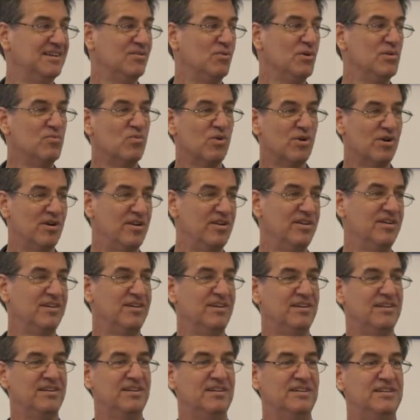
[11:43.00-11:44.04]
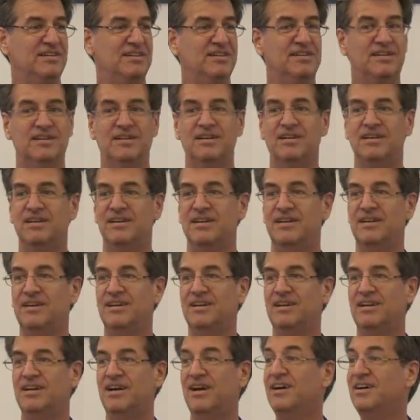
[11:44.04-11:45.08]
One word.
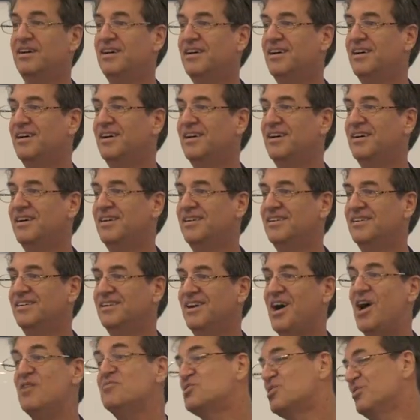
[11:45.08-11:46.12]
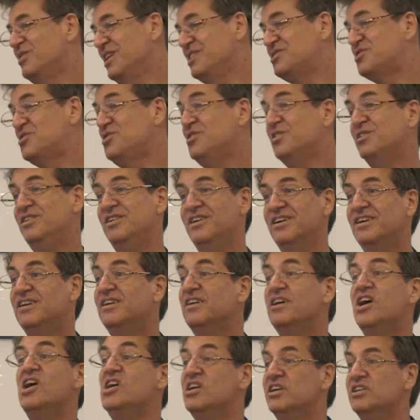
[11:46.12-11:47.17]
Huh? Offshore, that's good.
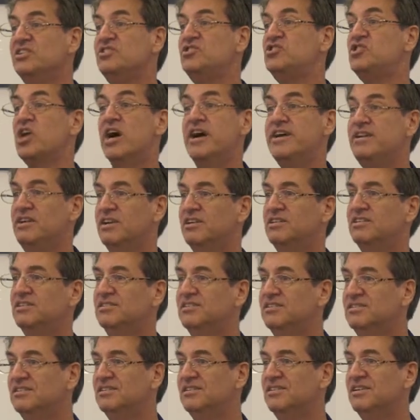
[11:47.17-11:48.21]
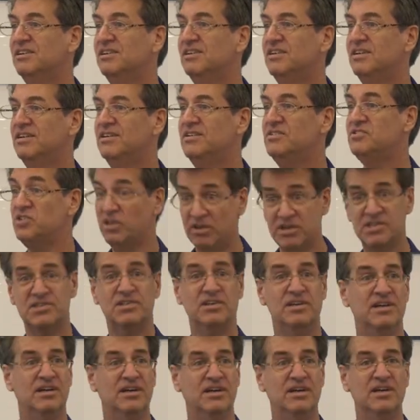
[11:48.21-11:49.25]
China.
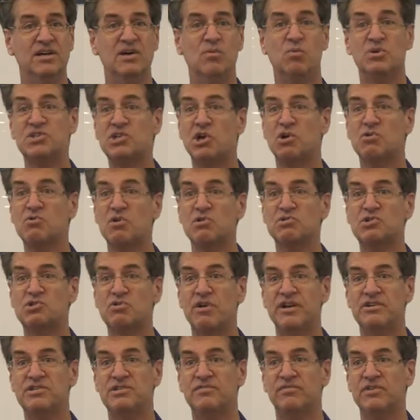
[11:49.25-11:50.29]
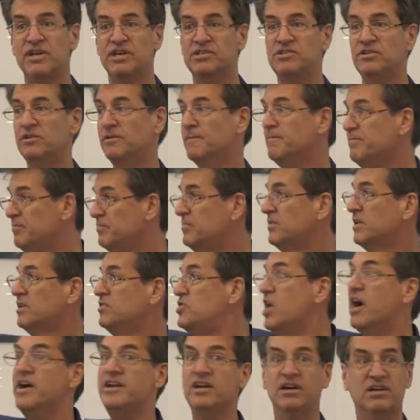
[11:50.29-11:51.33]
Seriously, what's our growth strategy for next year?
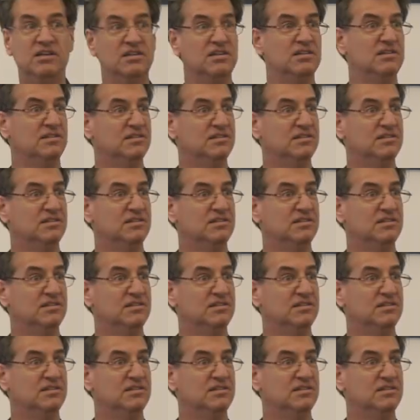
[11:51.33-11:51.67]
China.